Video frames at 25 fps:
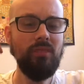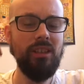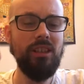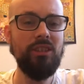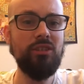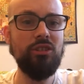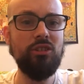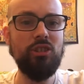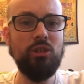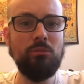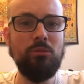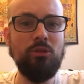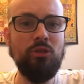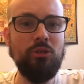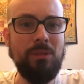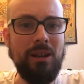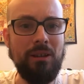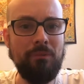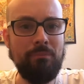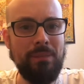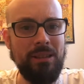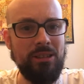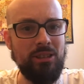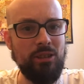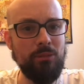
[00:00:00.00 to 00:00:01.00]
is that some of them
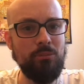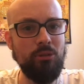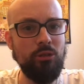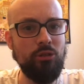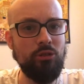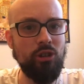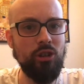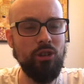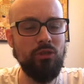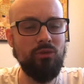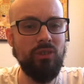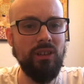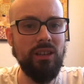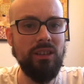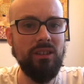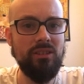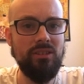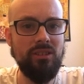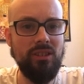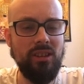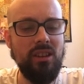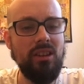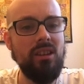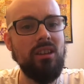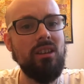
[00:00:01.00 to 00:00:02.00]
have missable trophies,